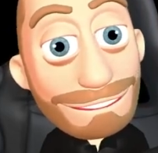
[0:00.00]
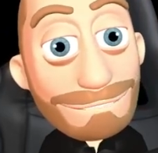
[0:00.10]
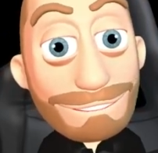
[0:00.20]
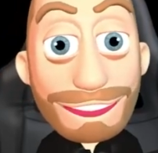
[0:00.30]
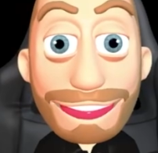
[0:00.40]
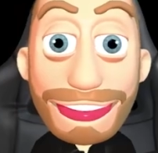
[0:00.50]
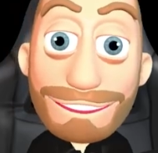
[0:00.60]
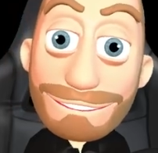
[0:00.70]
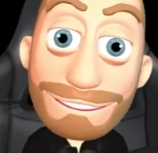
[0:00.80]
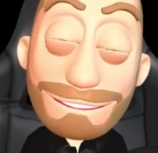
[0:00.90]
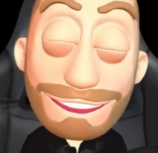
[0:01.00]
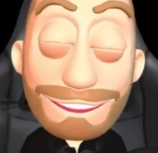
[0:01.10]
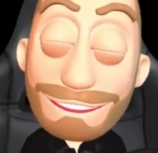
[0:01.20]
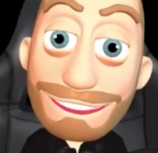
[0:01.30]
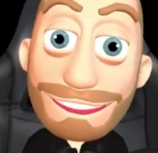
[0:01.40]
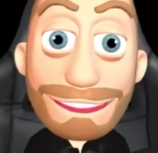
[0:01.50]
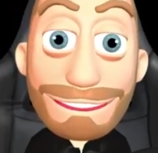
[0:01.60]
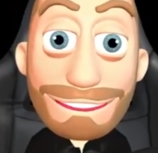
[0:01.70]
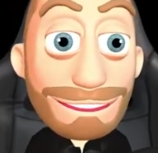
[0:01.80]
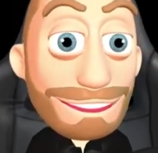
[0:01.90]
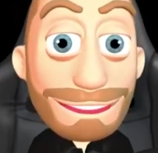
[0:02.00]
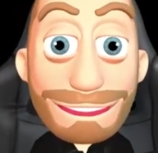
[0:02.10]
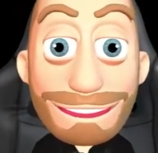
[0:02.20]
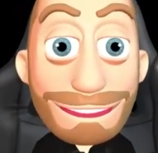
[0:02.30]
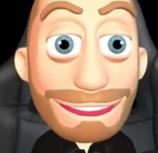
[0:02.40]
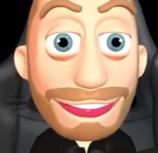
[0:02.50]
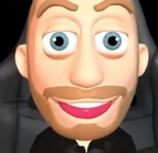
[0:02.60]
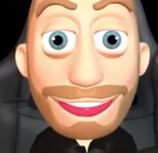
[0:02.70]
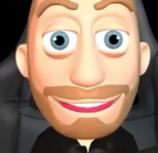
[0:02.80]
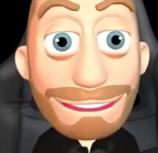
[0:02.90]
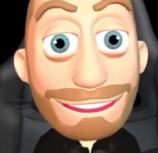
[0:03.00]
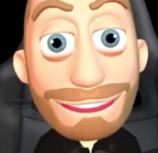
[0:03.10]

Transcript: So you should see the spreadsheets and the calculations